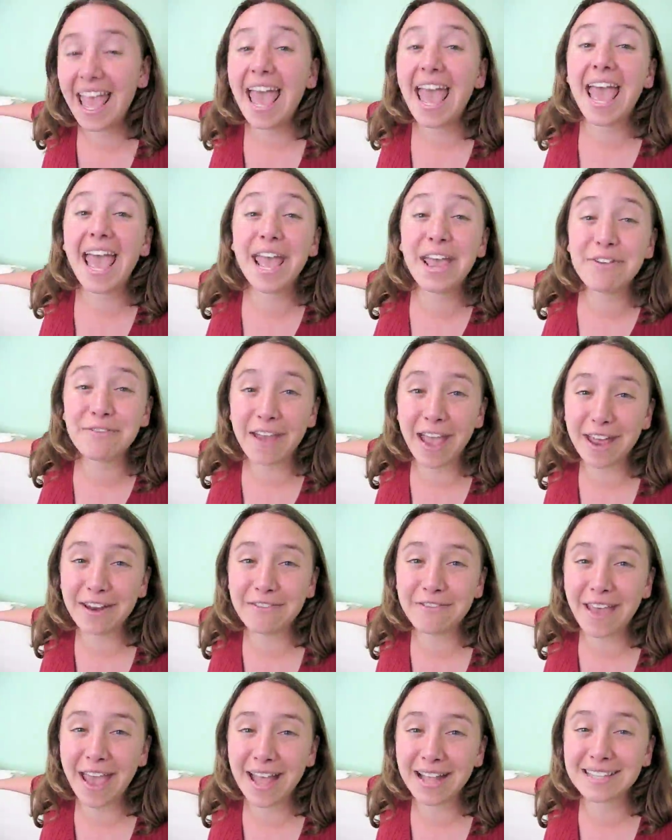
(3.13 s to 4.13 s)
Hey RAN
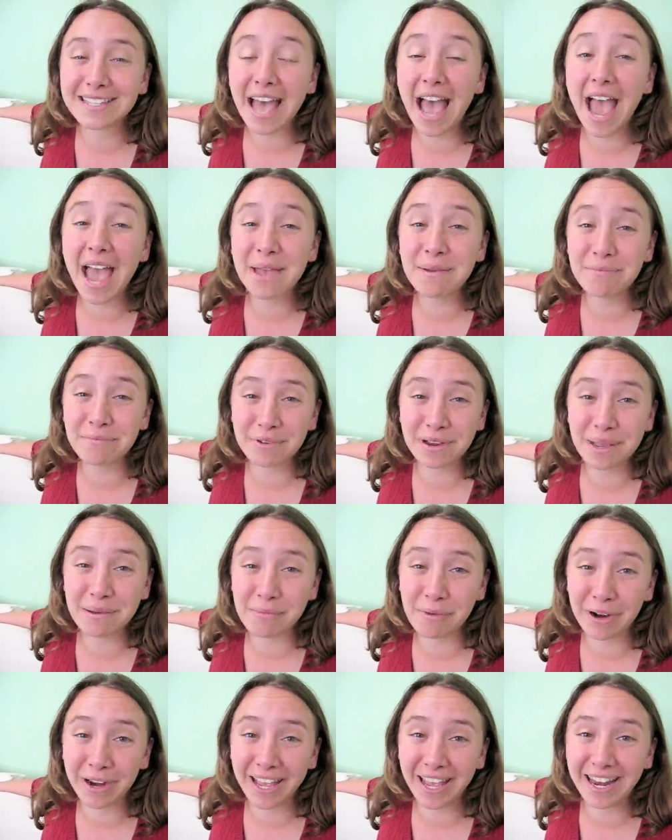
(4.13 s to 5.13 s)
fans, I'm Bria
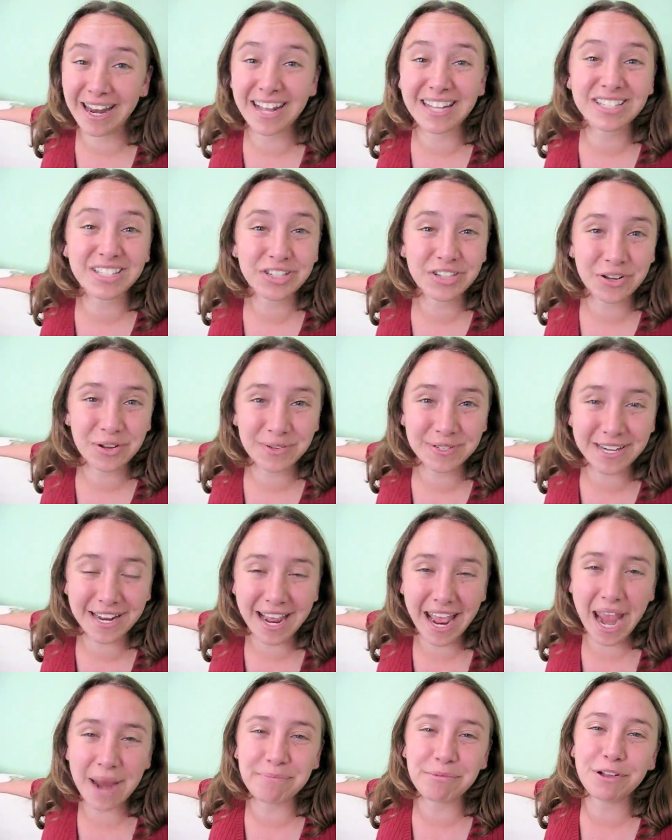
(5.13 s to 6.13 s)
Morgan. It's Tuesday,
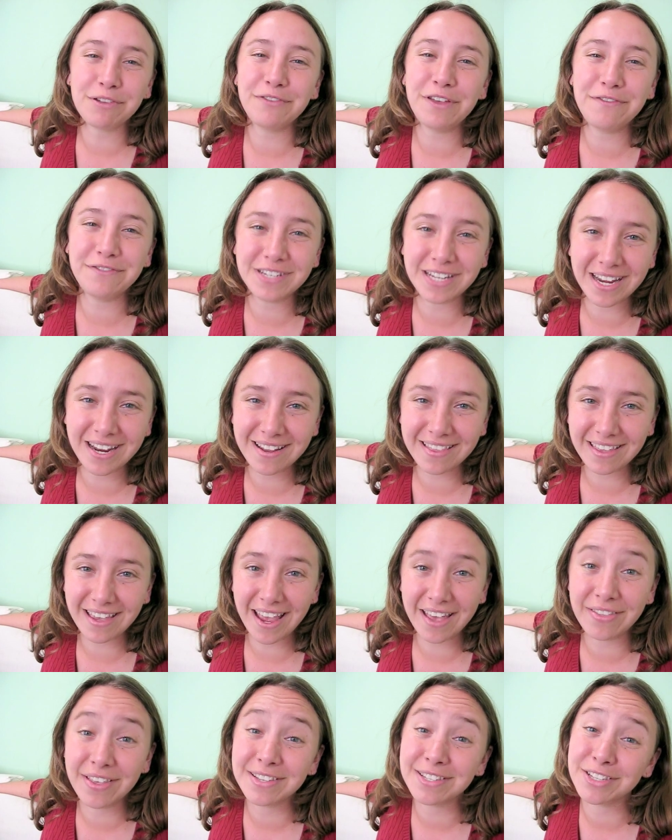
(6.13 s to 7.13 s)
April 15th,
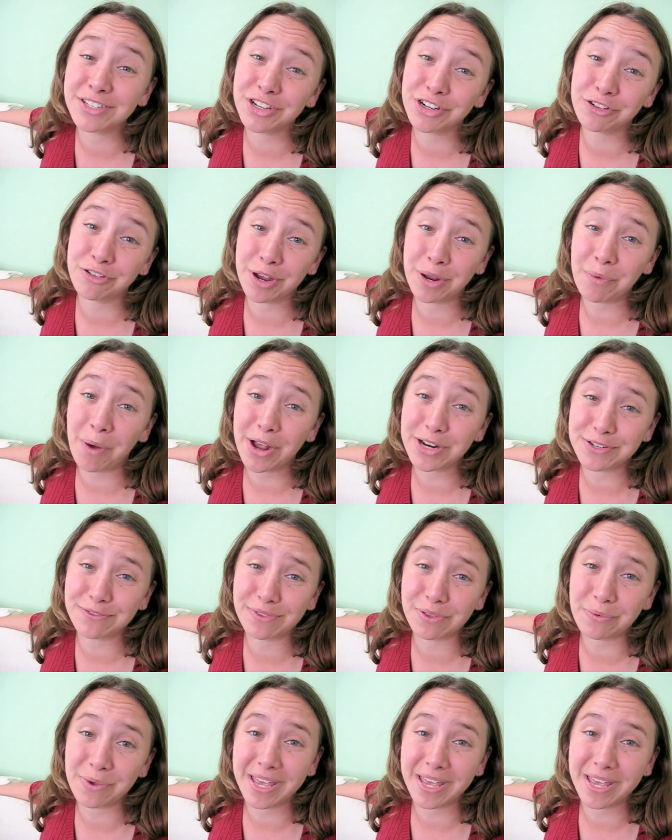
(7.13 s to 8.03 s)
and this is your greenwash of the